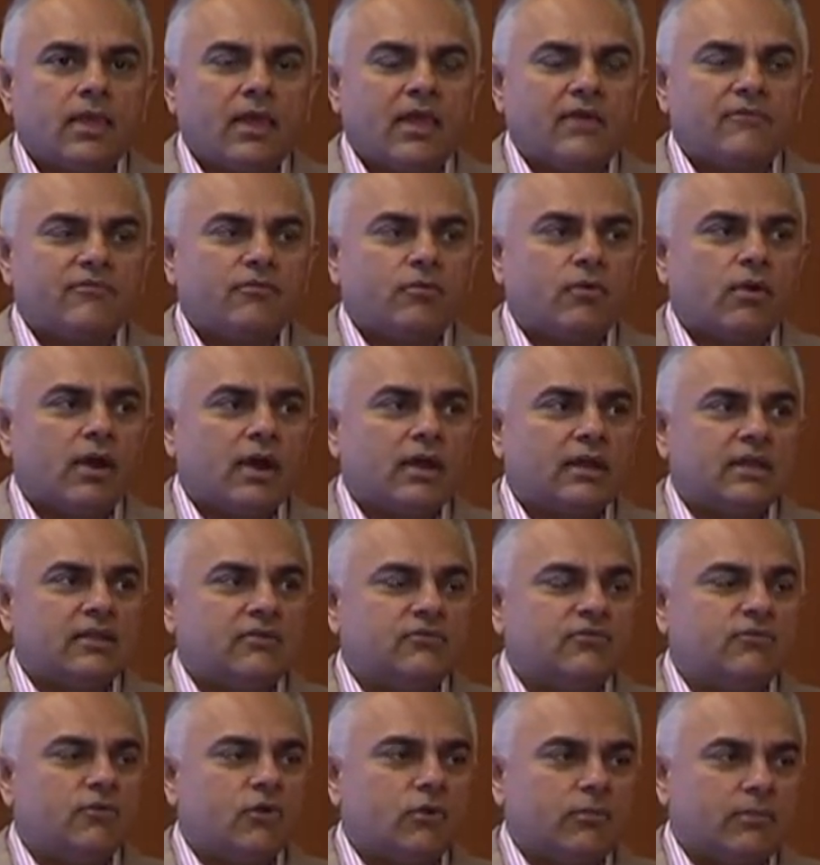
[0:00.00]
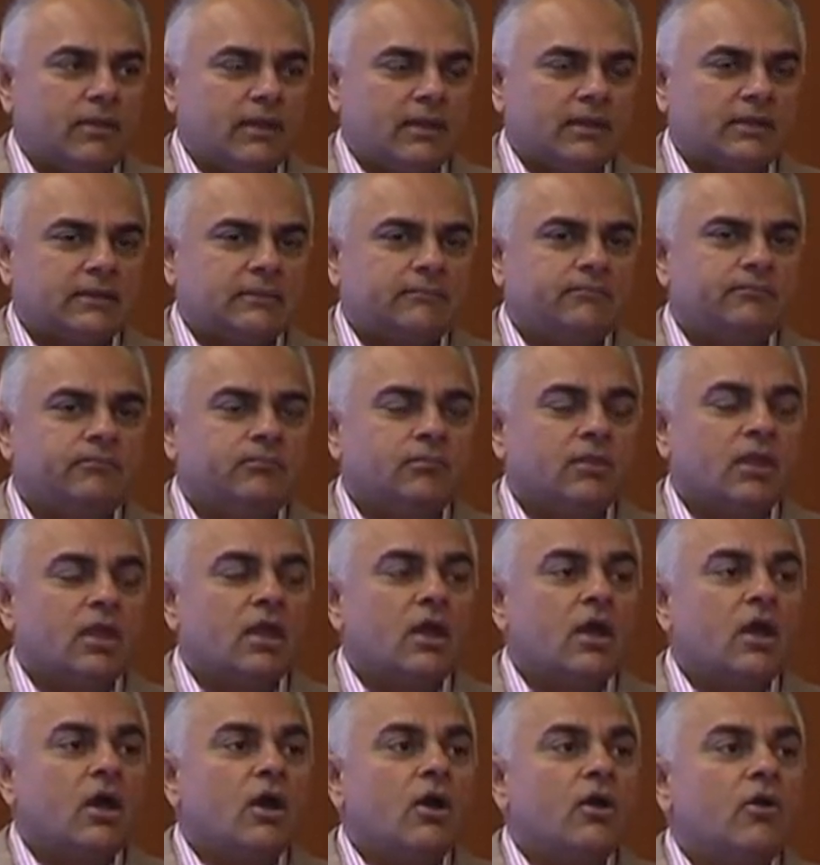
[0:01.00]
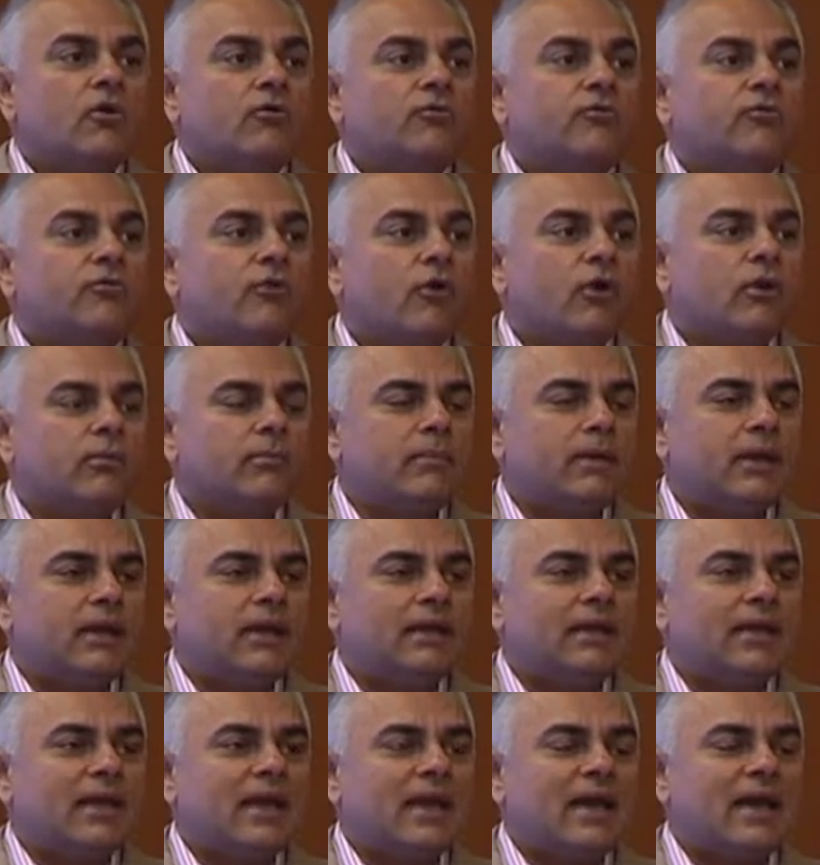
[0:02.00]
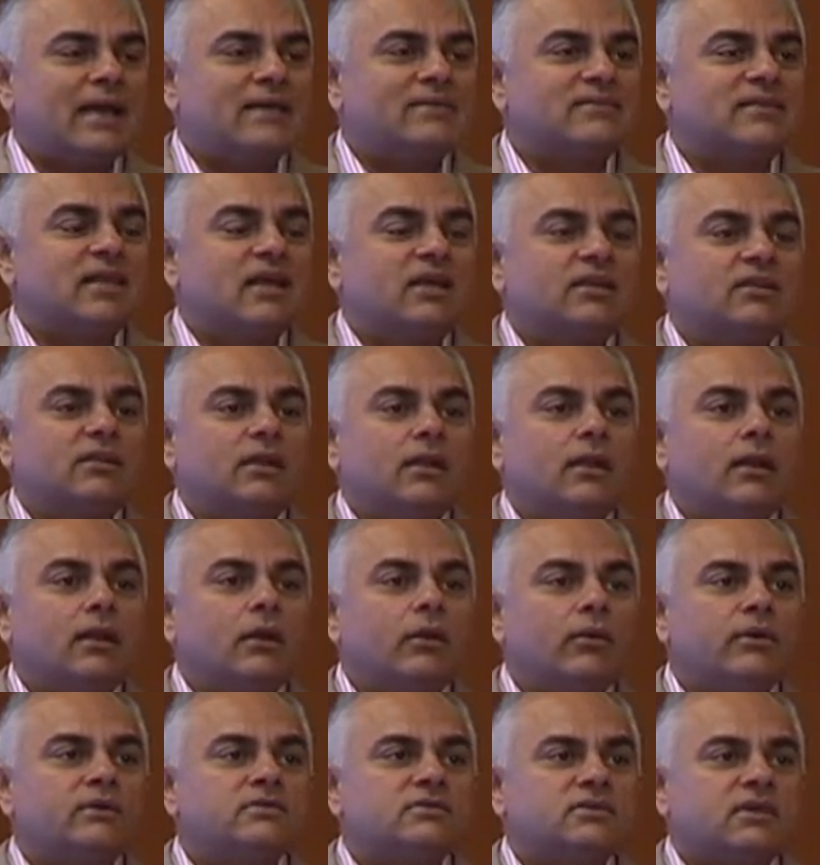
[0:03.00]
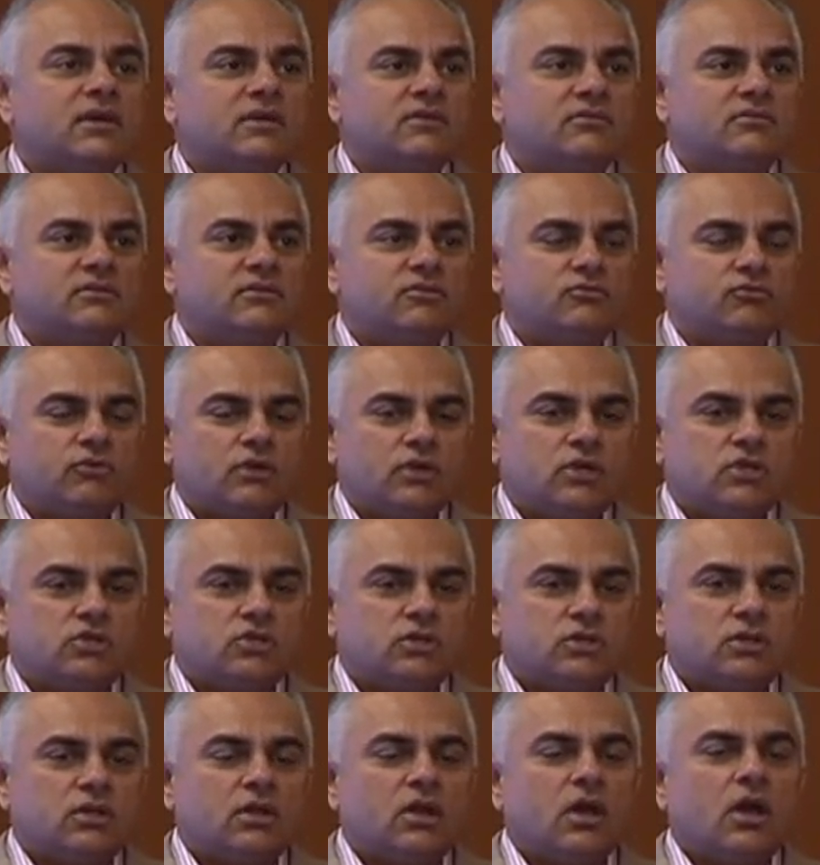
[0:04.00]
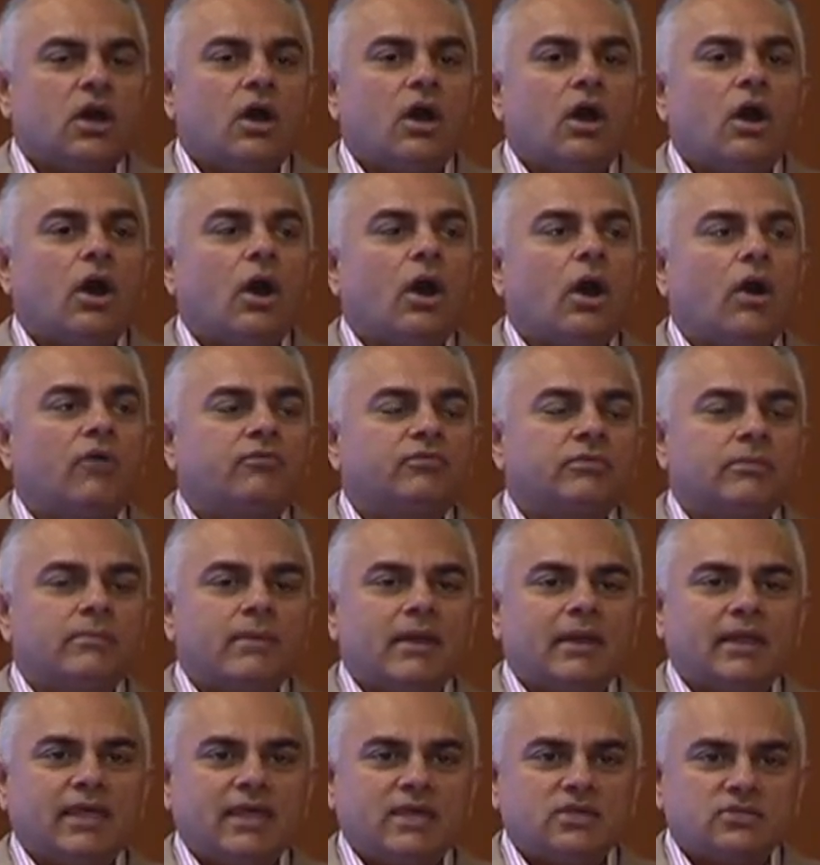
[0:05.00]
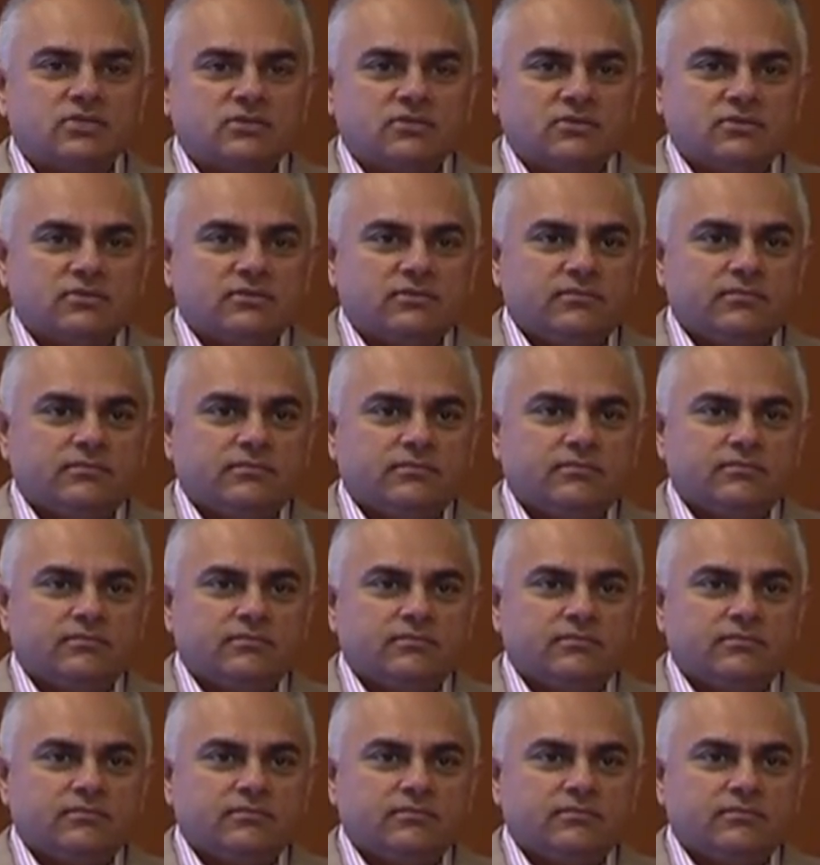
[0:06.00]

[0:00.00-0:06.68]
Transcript: F-O-R-E, foremilk. Foremilk has the lowest concentration of the medications.